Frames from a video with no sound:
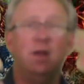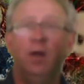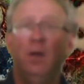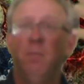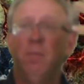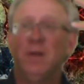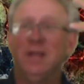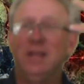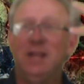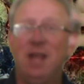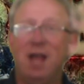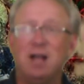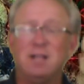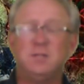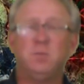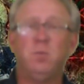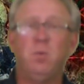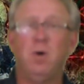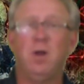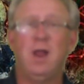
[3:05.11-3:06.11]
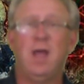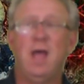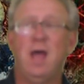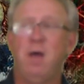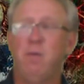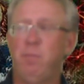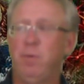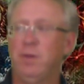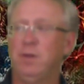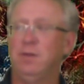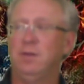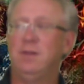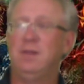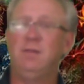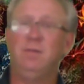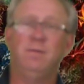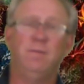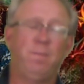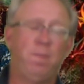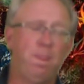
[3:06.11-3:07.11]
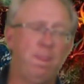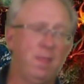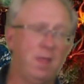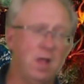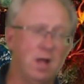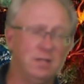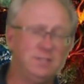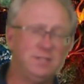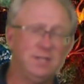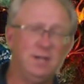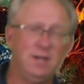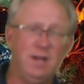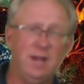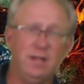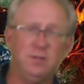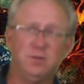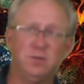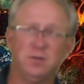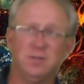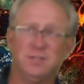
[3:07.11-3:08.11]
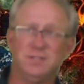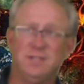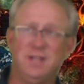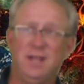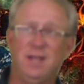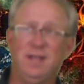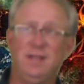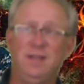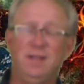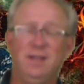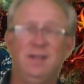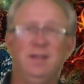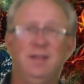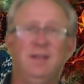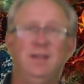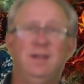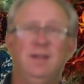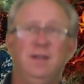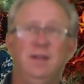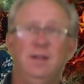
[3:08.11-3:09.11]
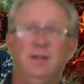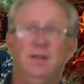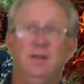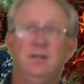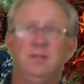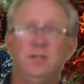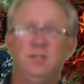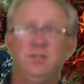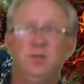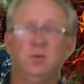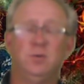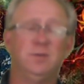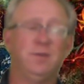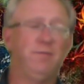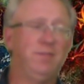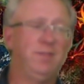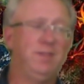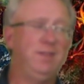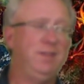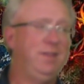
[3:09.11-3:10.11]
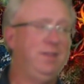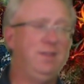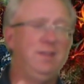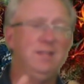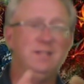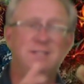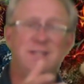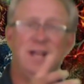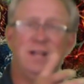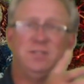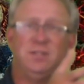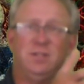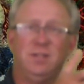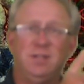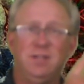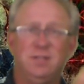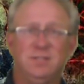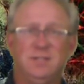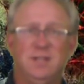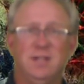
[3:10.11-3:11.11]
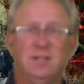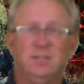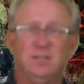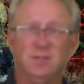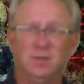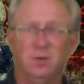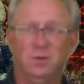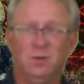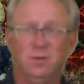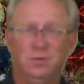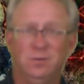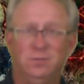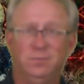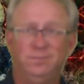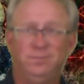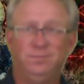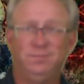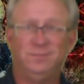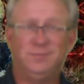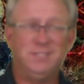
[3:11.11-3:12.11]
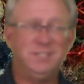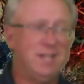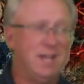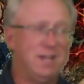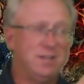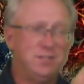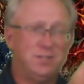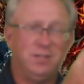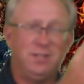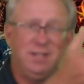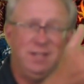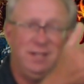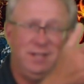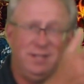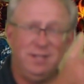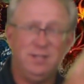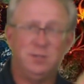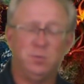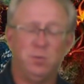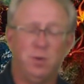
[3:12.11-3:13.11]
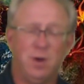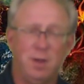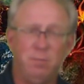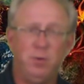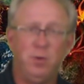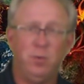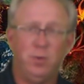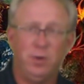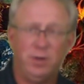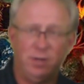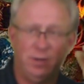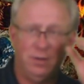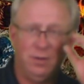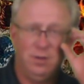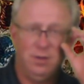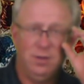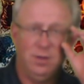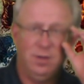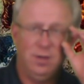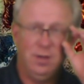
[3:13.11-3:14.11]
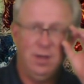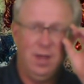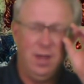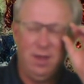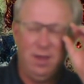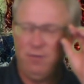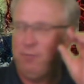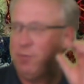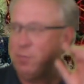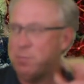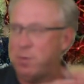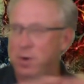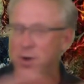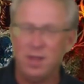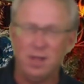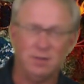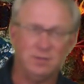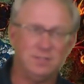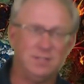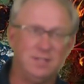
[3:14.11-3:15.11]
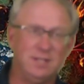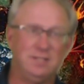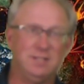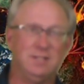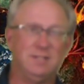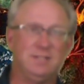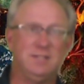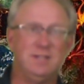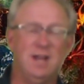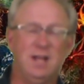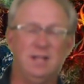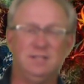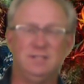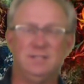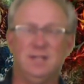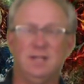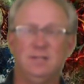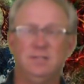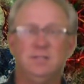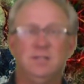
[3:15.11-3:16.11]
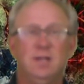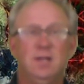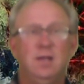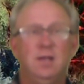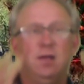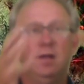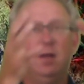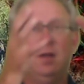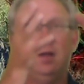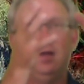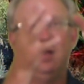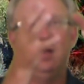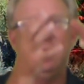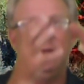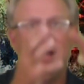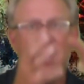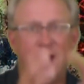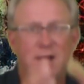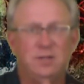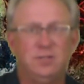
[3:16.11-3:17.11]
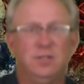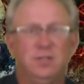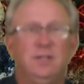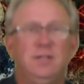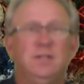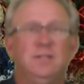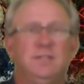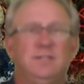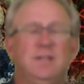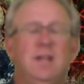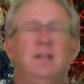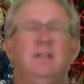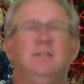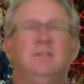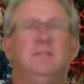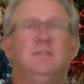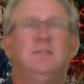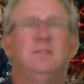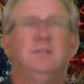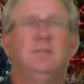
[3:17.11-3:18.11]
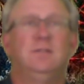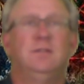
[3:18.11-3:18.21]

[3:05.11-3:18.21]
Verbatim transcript: But guess what happened? God sent an angel to say to Joseph, This actually is sensical. This actually is what I'm doing. Everybody else thinks it's nonsense. It actually is sense.